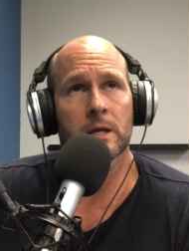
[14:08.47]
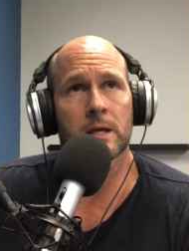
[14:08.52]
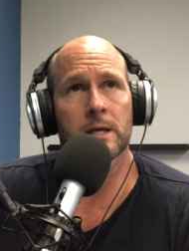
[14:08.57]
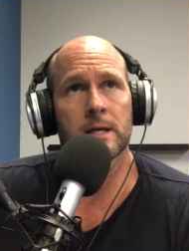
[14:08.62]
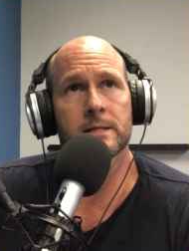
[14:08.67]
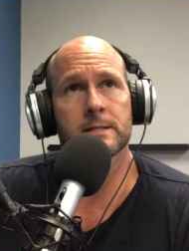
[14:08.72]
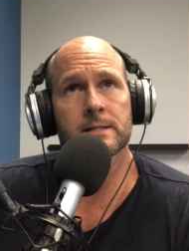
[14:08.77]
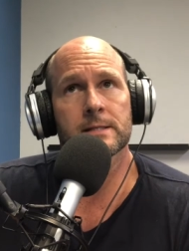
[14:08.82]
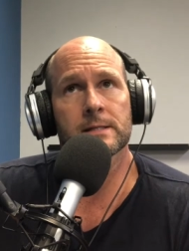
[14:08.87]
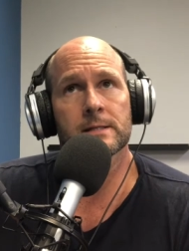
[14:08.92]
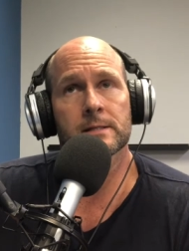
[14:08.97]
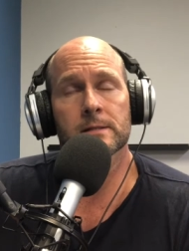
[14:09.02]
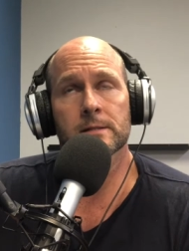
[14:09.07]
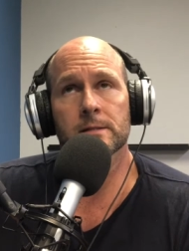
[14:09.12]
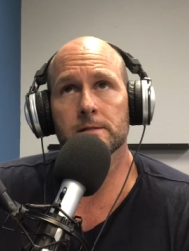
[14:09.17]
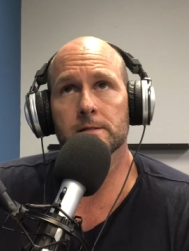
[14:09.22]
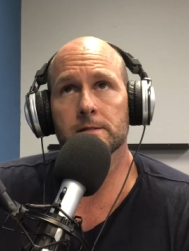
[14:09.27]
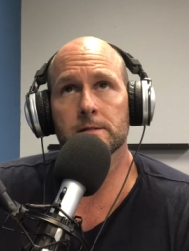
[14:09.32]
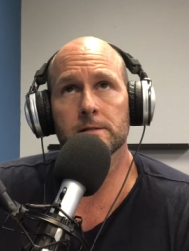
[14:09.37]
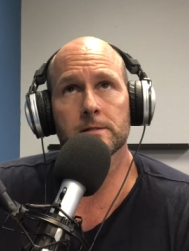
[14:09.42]
It's
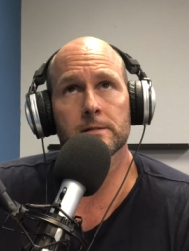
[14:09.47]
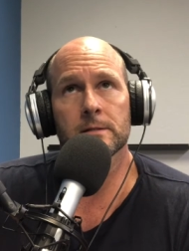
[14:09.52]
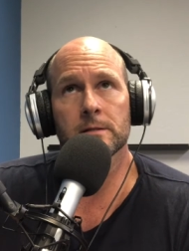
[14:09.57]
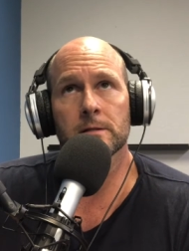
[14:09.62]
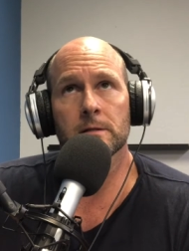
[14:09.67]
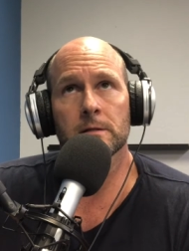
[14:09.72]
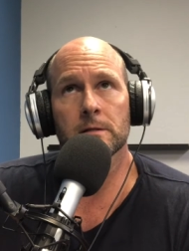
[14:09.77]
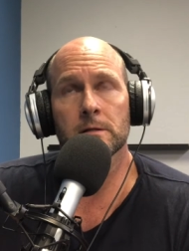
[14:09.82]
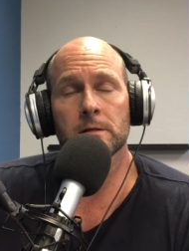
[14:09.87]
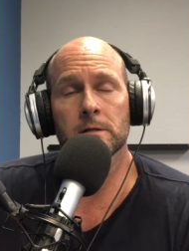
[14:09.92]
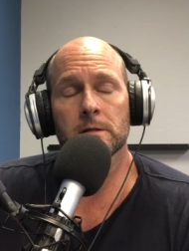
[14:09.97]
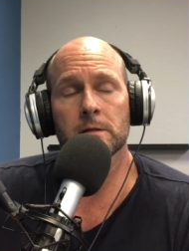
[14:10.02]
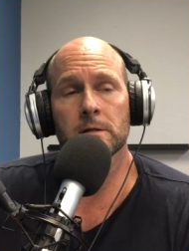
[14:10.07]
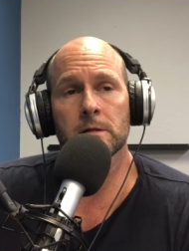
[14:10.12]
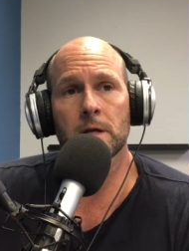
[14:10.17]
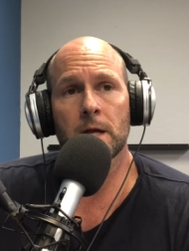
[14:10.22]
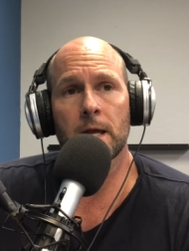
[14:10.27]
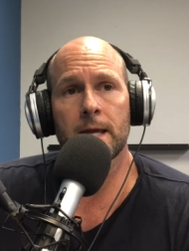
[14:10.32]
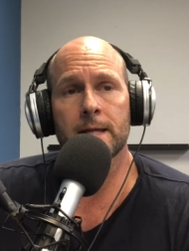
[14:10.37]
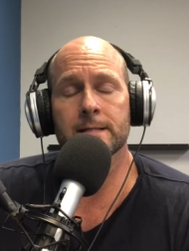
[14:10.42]

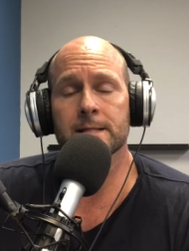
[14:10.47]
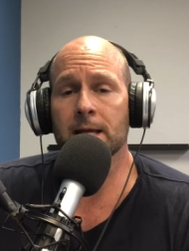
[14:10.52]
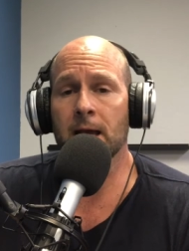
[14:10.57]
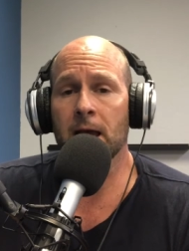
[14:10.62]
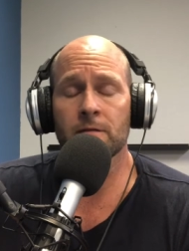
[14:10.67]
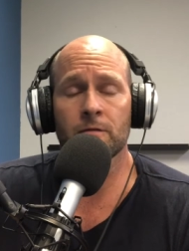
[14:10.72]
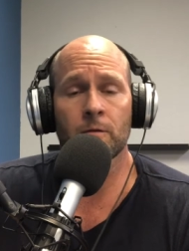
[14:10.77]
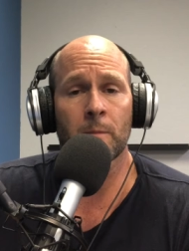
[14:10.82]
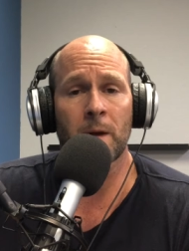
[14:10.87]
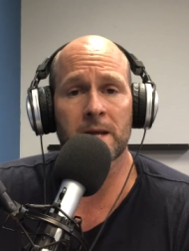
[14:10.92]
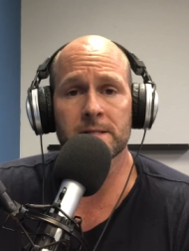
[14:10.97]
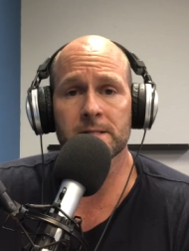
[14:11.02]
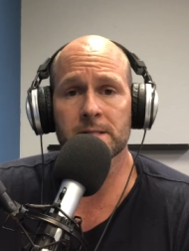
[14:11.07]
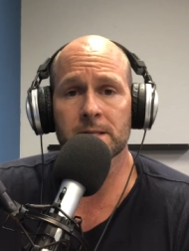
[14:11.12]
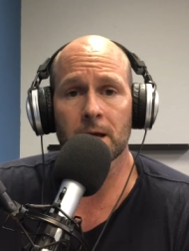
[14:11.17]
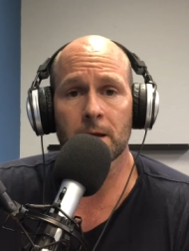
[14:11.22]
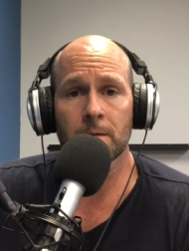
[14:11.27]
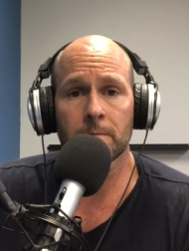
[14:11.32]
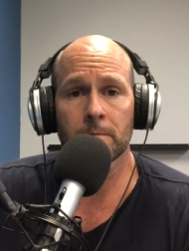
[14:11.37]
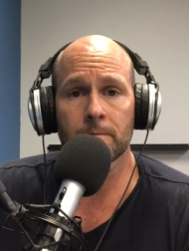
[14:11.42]
kind of a
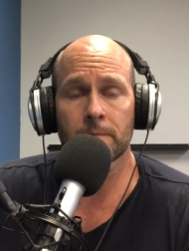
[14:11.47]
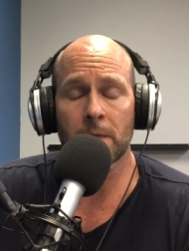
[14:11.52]
mindset.